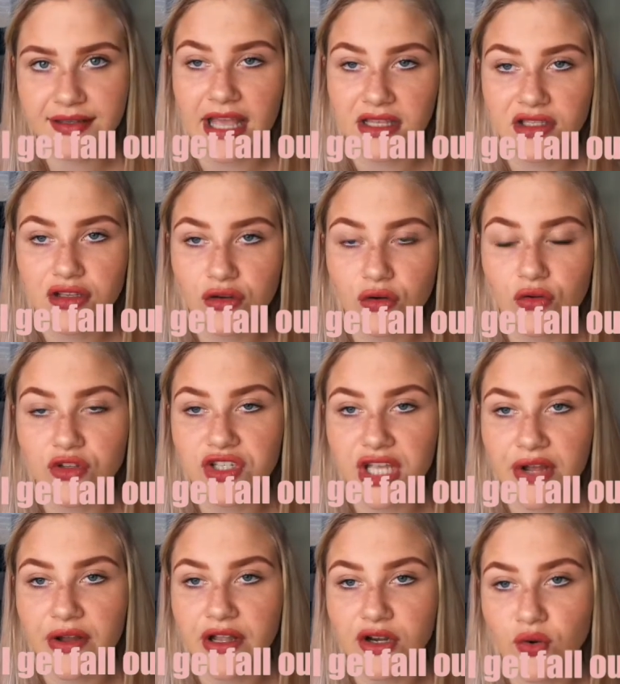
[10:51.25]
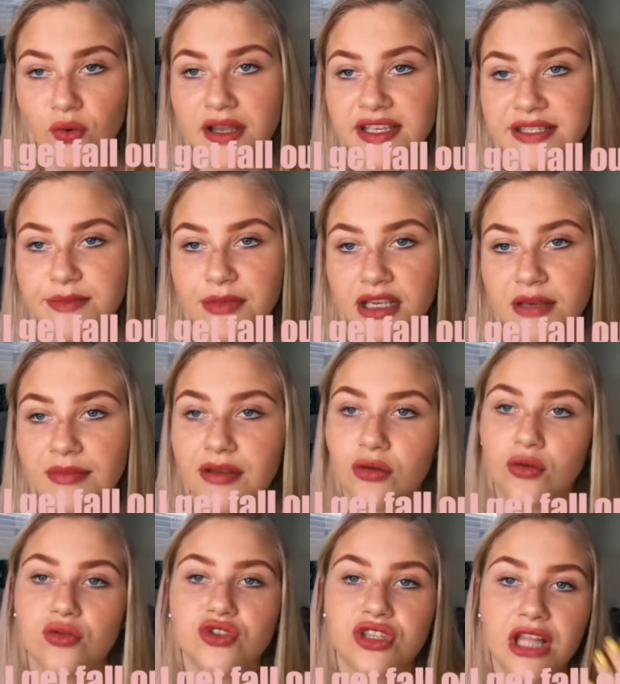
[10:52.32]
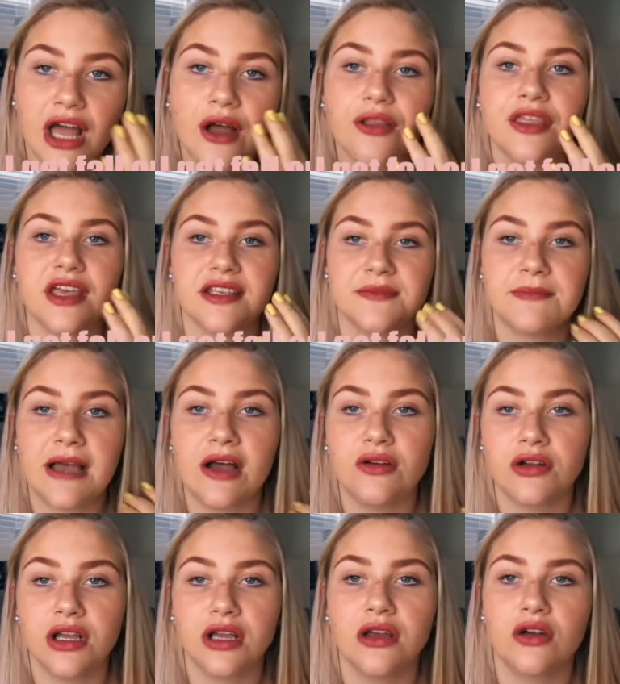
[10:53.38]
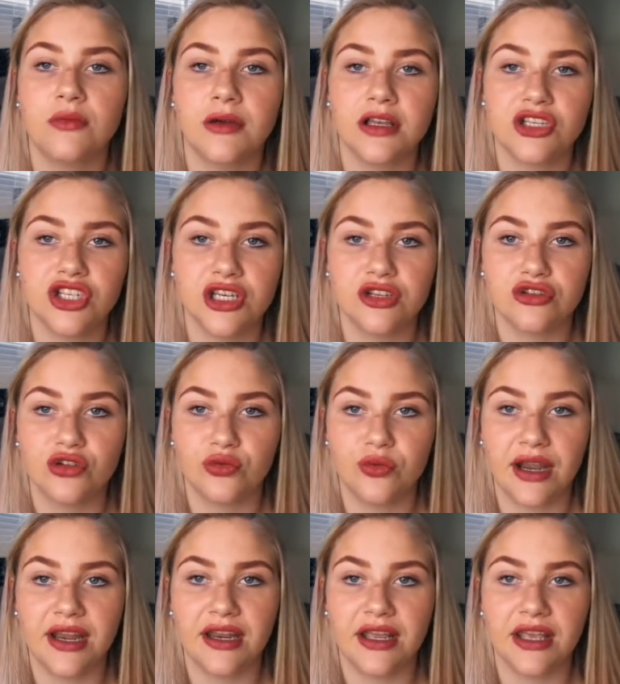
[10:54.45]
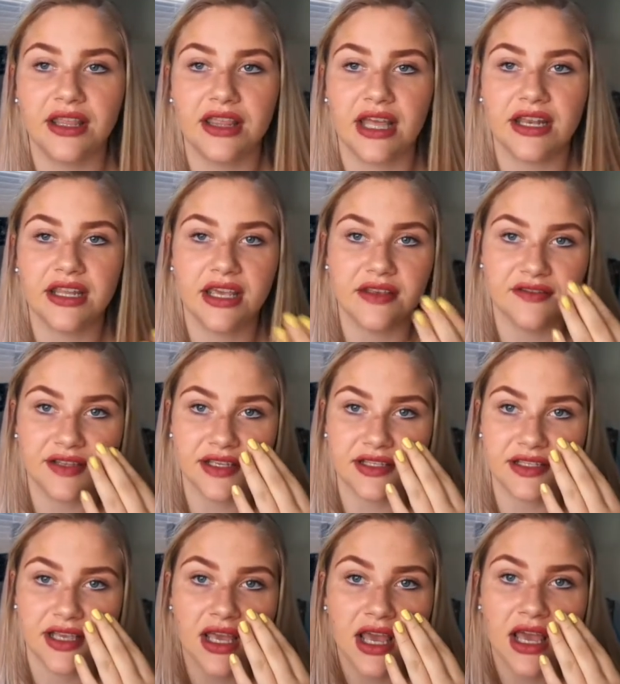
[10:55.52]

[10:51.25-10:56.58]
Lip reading: that also annoys me because now there's powder on my cheeks already that gives it